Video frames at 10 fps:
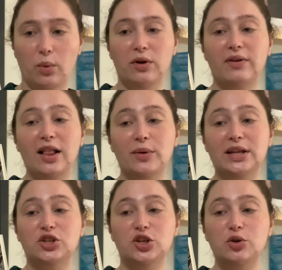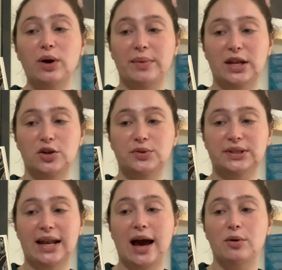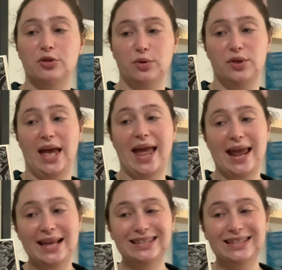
We're following two women who set out through the haze